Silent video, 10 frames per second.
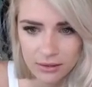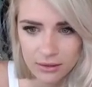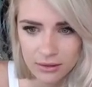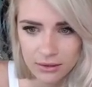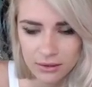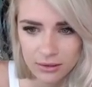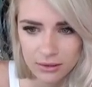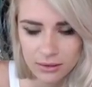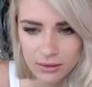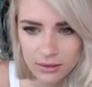
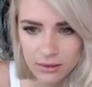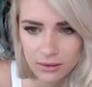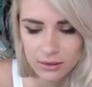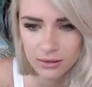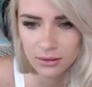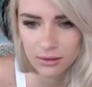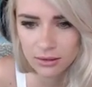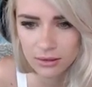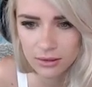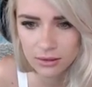
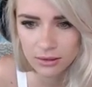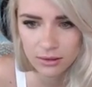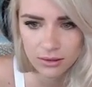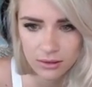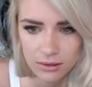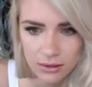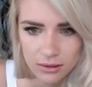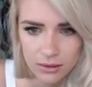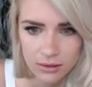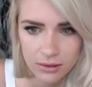
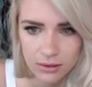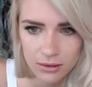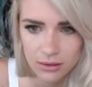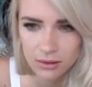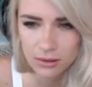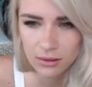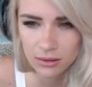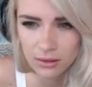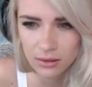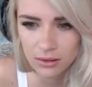
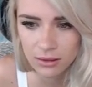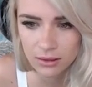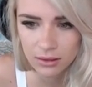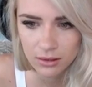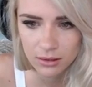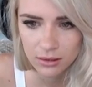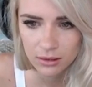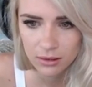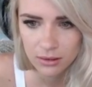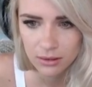
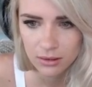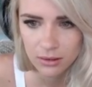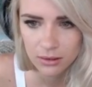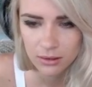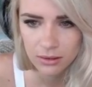(silence)